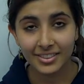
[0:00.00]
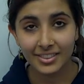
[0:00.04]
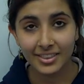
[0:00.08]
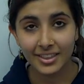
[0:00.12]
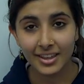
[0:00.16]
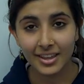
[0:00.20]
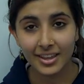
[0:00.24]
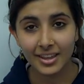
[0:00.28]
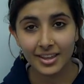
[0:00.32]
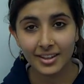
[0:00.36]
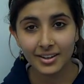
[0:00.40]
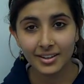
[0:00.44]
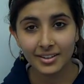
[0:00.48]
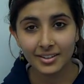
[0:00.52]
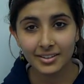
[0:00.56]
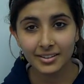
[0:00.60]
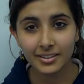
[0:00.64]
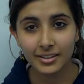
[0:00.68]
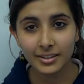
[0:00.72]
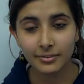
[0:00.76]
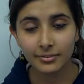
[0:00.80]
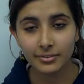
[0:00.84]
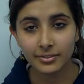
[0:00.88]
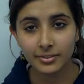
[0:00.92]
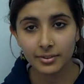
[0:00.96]
Then
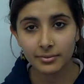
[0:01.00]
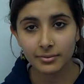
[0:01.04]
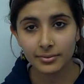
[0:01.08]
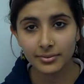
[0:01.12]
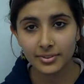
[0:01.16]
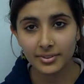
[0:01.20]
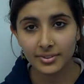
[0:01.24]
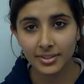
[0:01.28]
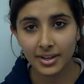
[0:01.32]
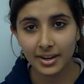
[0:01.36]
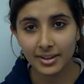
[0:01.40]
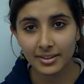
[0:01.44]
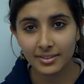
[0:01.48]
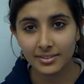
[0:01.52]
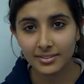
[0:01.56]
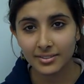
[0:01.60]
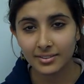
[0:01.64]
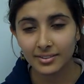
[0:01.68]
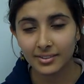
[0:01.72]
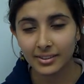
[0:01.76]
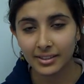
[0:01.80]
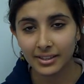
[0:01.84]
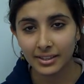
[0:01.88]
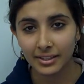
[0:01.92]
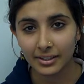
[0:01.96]
leaves of strife
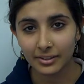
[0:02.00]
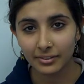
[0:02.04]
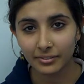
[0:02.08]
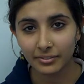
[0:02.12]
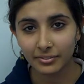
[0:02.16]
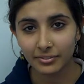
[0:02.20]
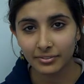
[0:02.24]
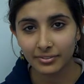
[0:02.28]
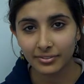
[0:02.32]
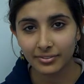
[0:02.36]
to leave,